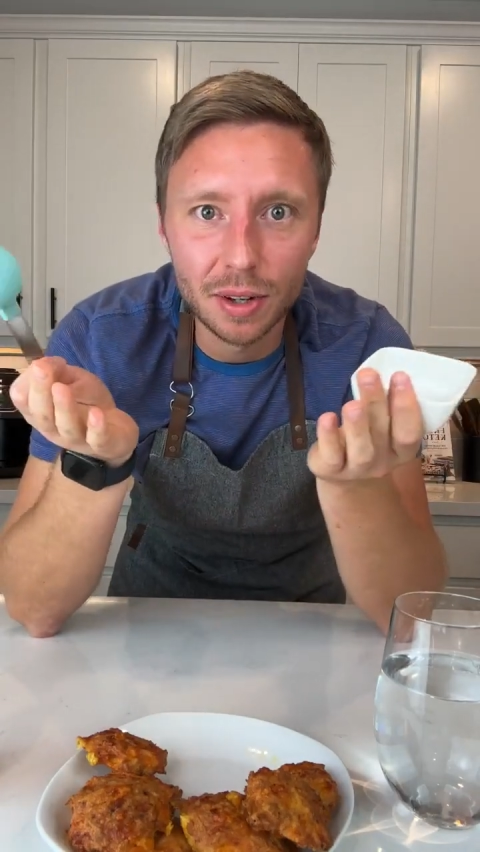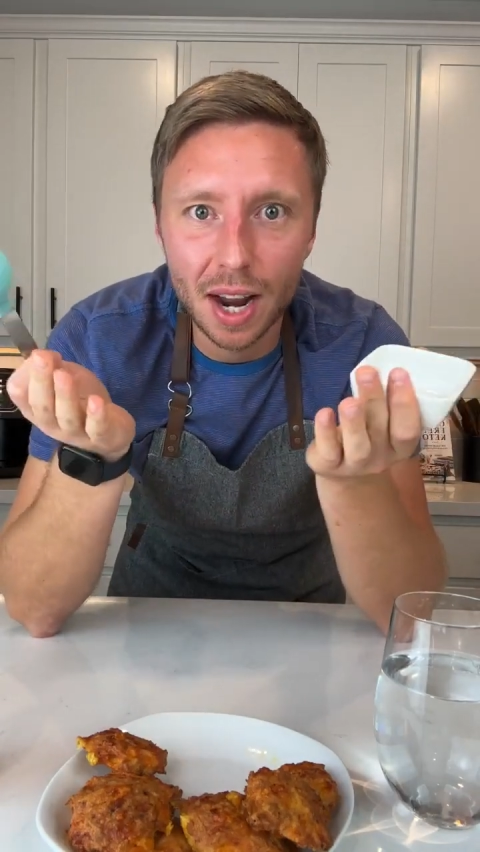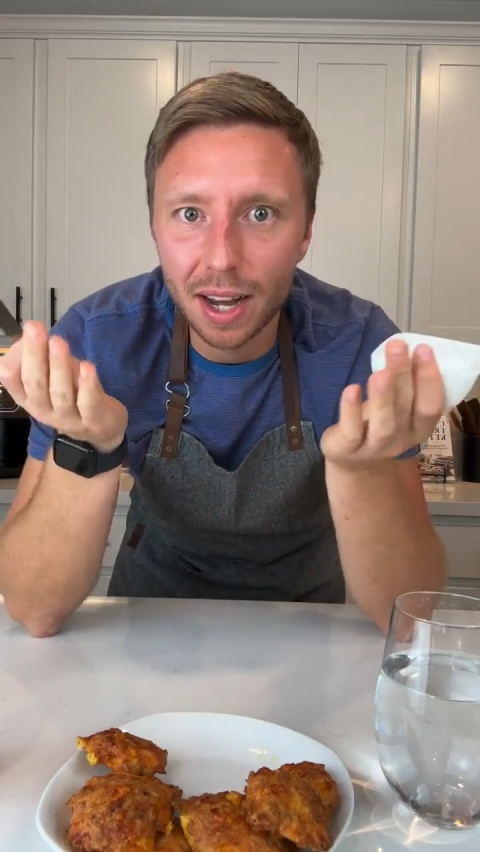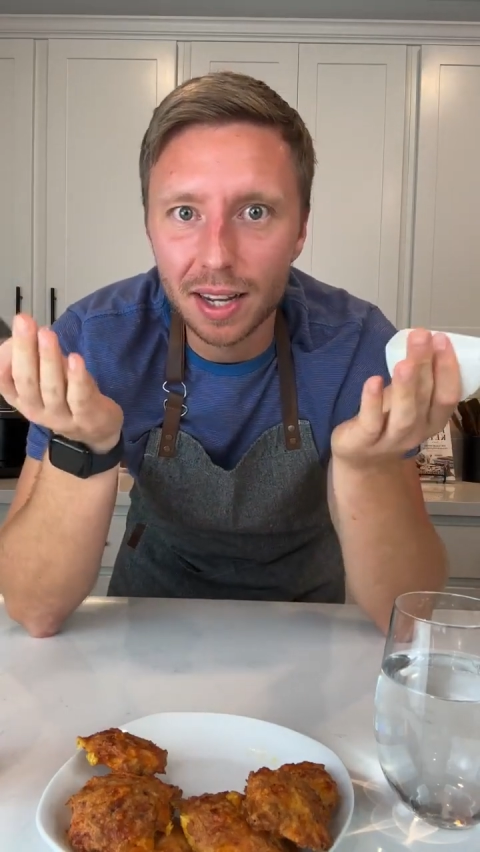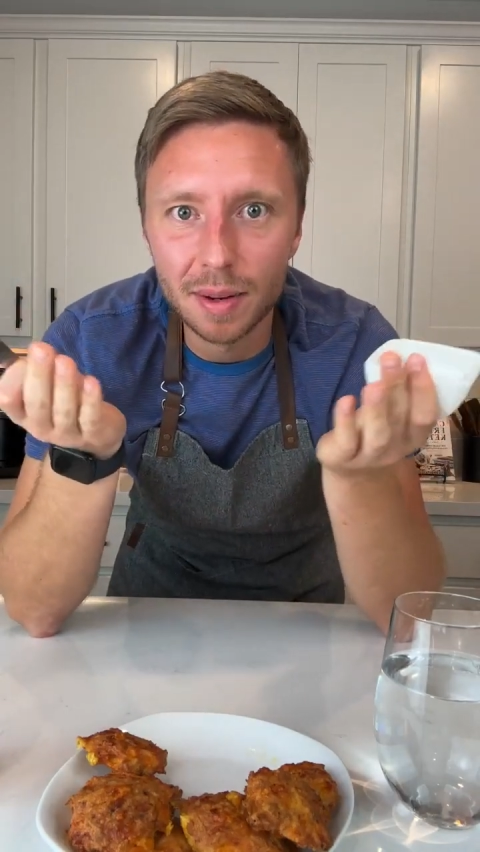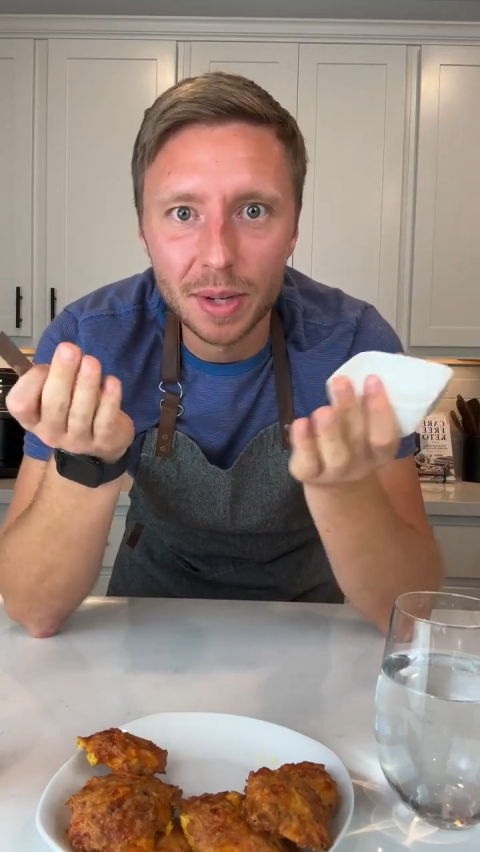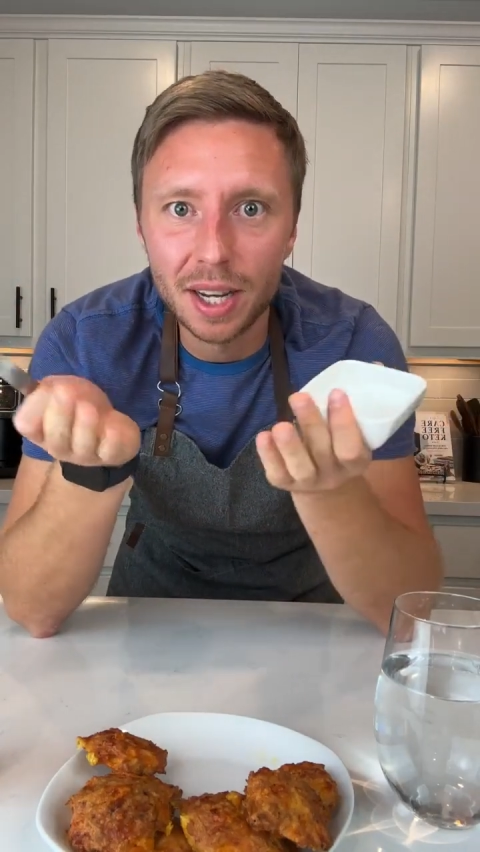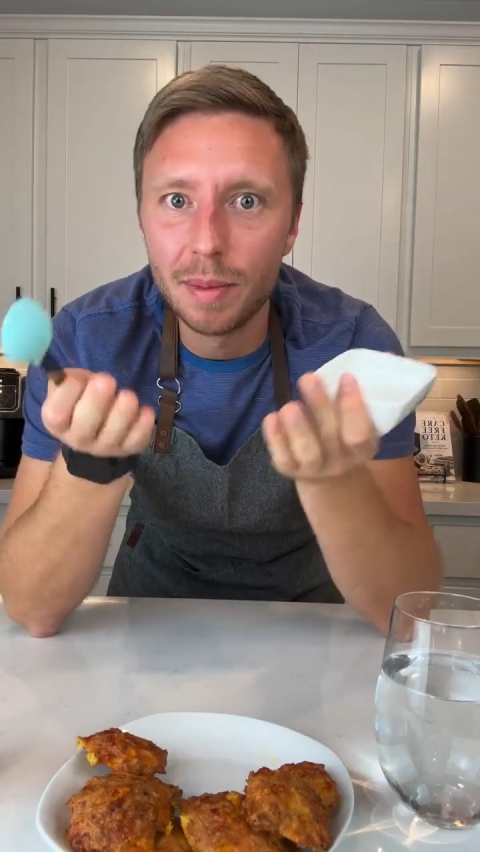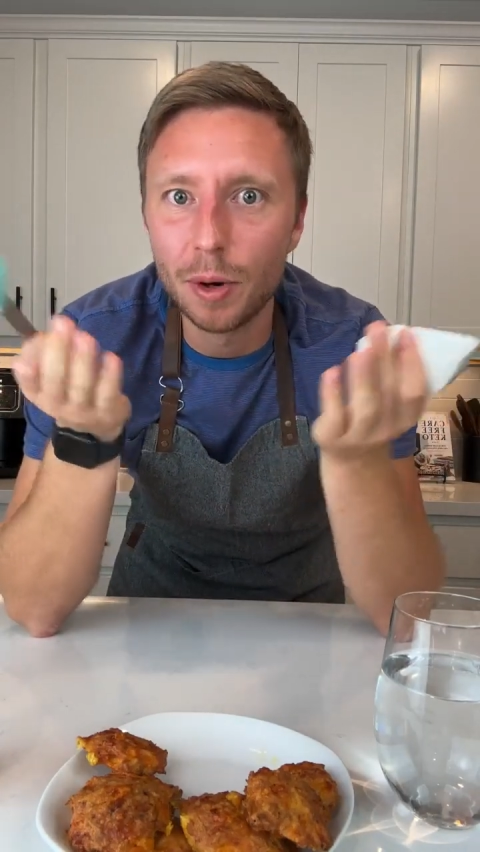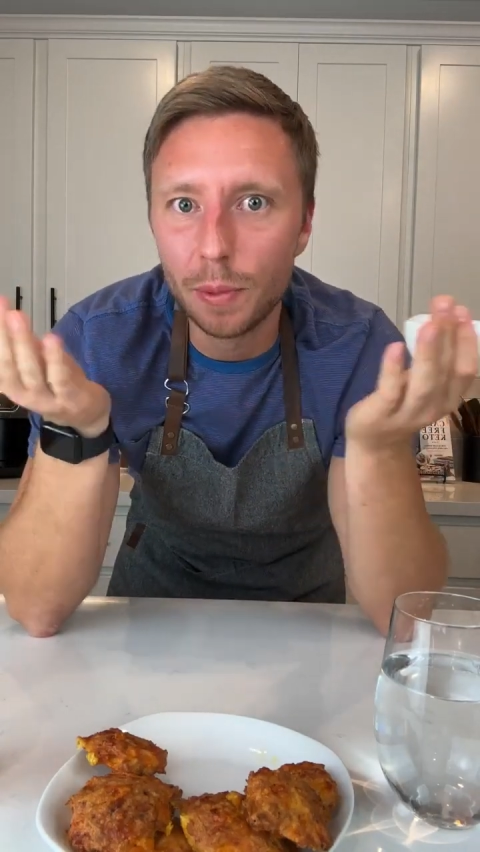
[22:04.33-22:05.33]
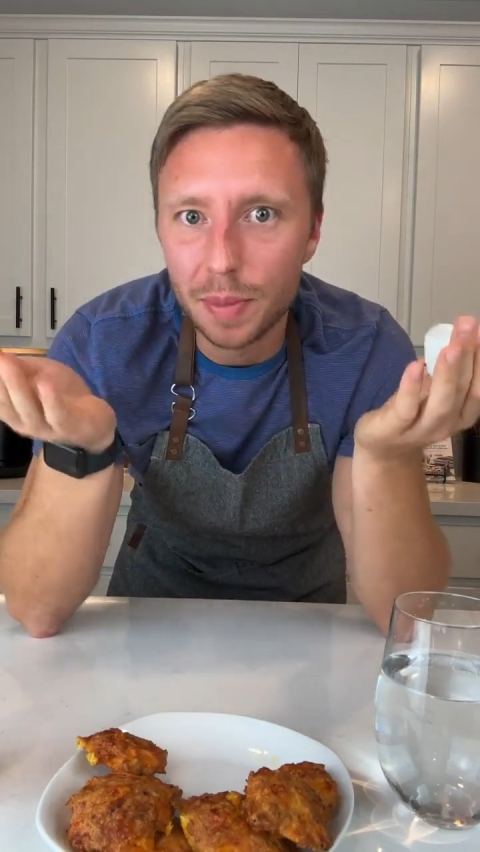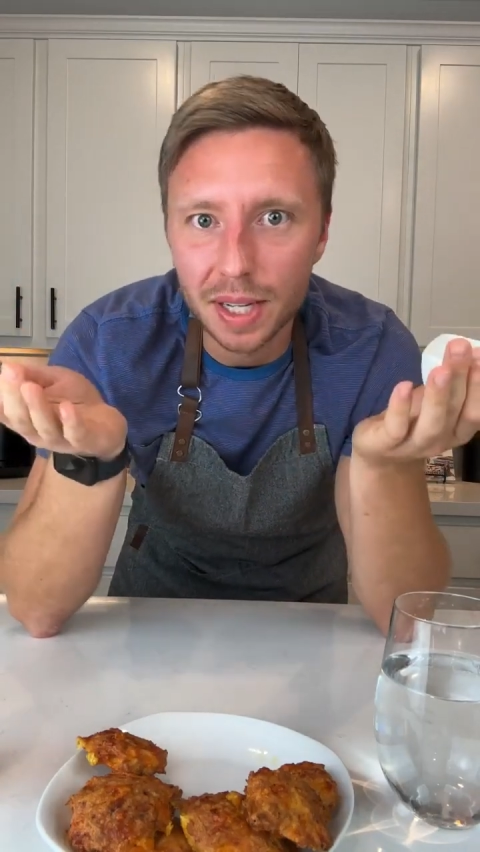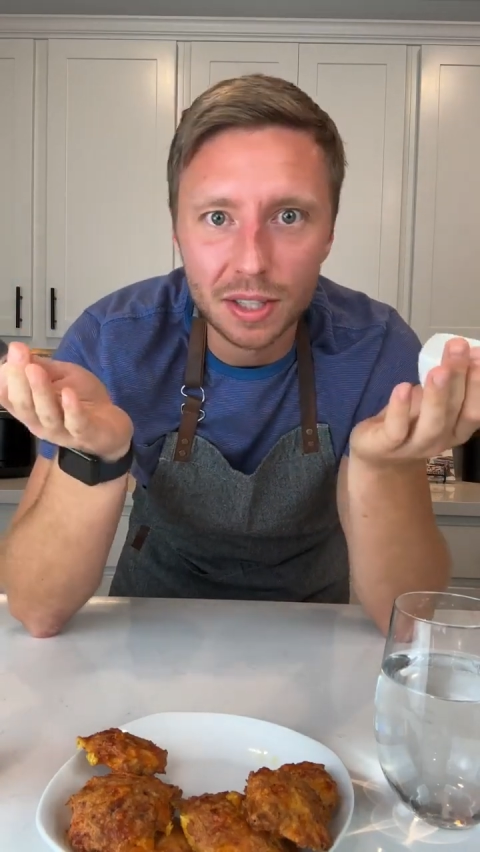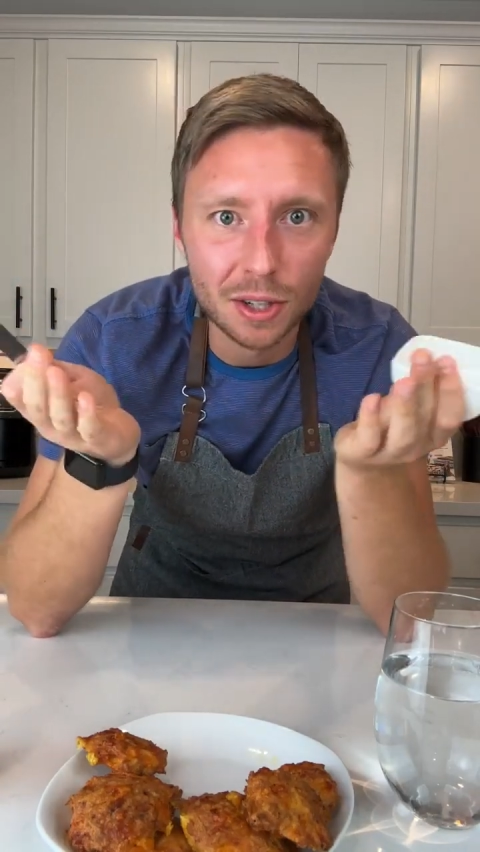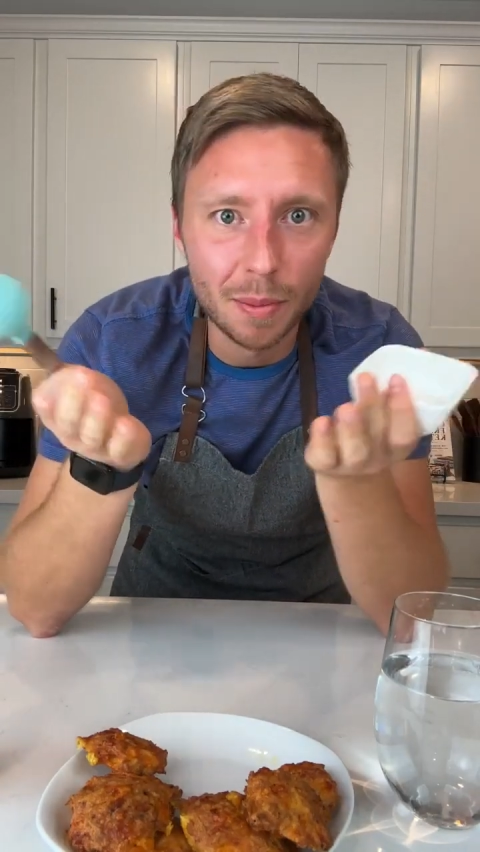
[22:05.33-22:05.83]
you're not going to become
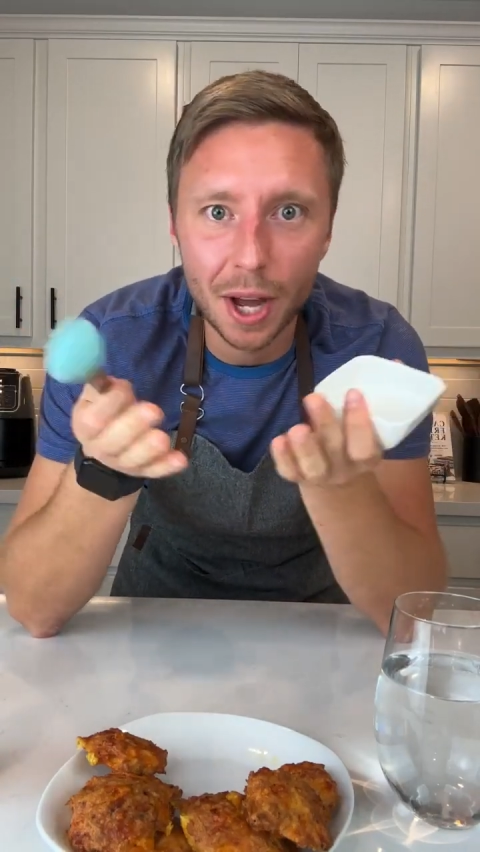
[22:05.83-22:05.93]
obese no